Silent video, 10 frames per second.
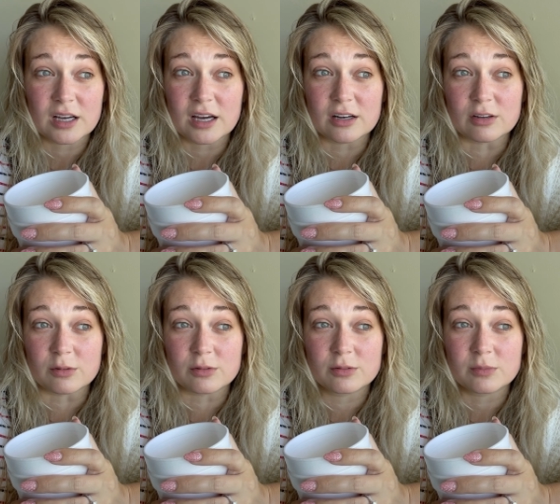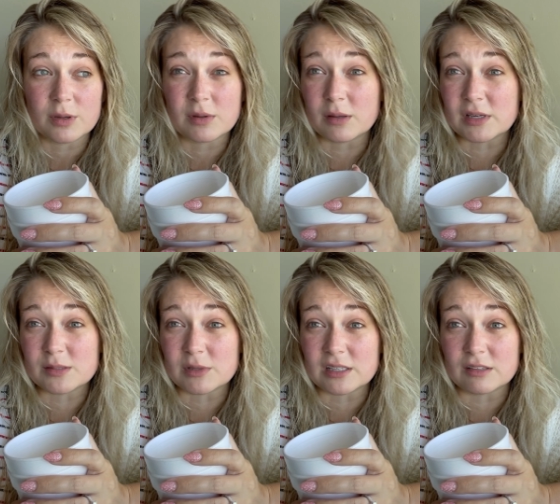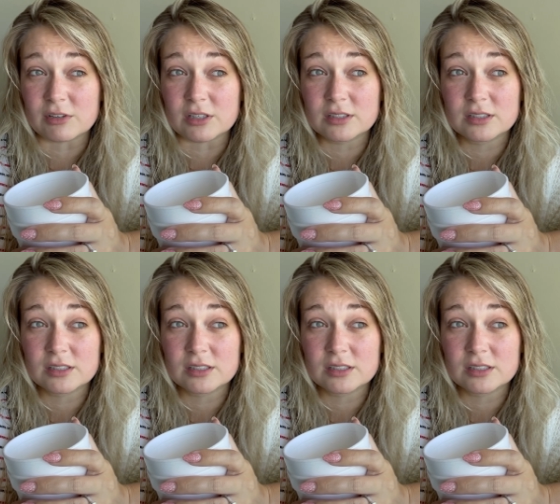I don't know, maybe that makes me a diva.